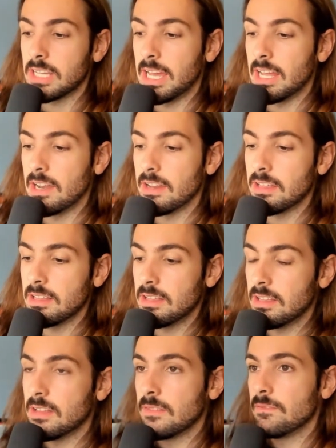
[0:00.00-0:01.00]
And
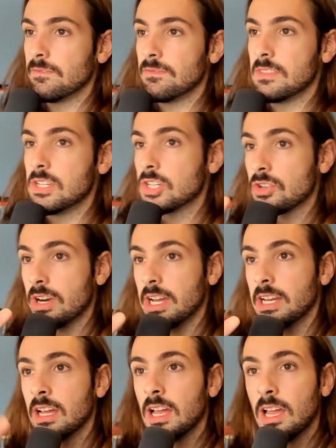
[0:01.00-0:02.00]
this
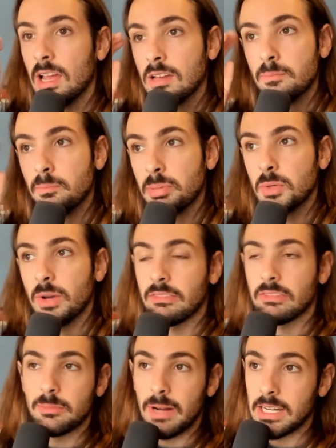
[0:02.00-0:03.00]
trade blew
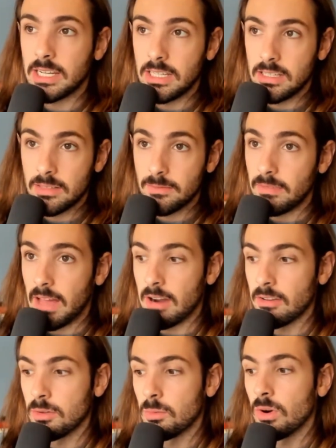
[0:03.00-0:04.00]
everybody out
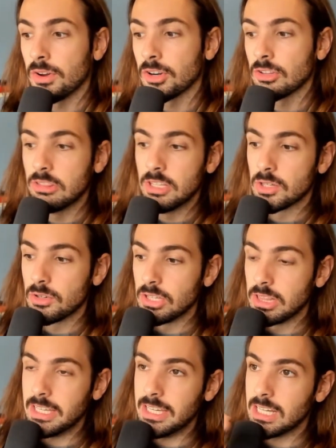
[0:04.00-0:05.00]
of the water,
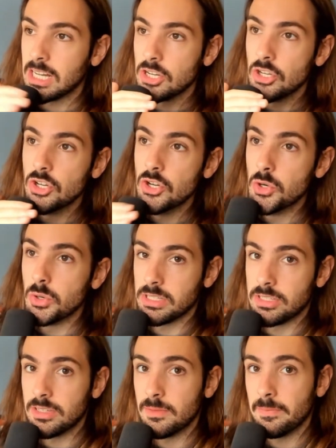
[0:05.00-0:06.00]
literally nuked